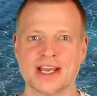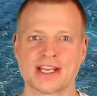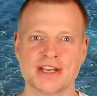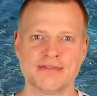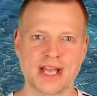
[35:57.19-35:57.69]

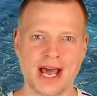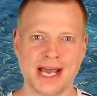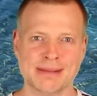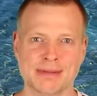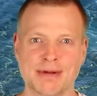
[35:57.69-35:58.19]
Given
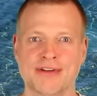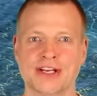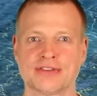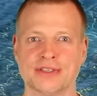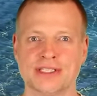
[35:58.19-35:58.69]
I'm a
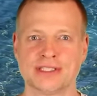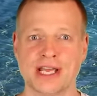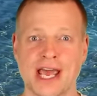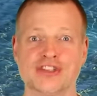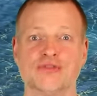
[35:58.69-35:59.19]
perfectionist
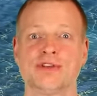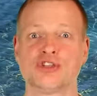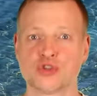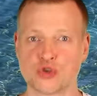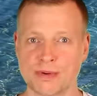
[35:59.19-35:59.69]
and to be
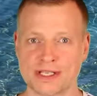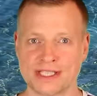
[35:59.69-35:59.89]
super